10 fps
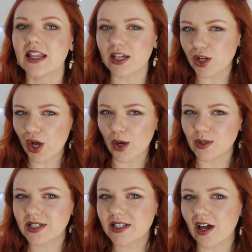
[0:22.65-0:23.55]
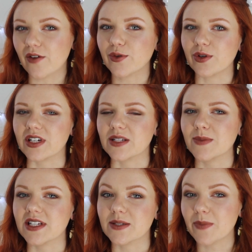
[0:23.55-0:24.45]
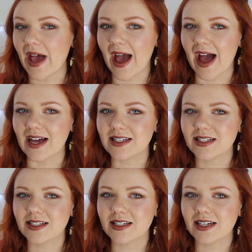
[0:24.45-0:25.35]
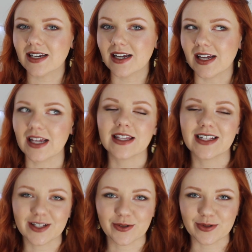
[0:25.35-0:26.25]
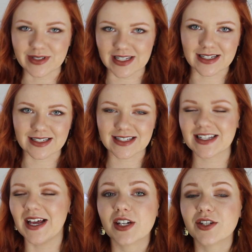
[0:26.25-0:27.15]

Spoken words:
the ghosts of Christmas past, in the literal sense.